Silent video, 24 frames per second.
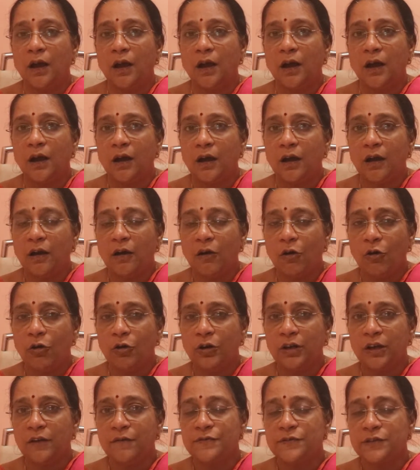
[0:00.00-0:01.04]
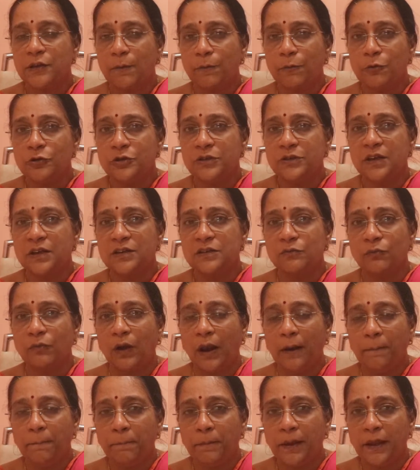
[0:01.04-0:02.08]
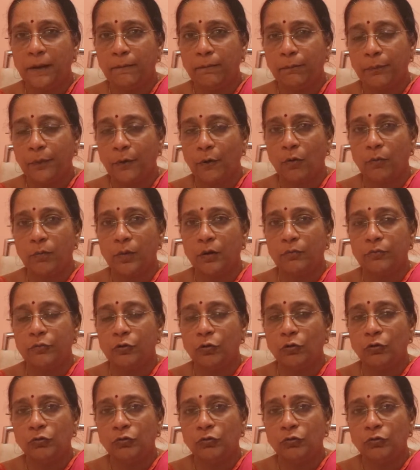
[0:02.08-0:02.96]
Or if suppose there's one big problem,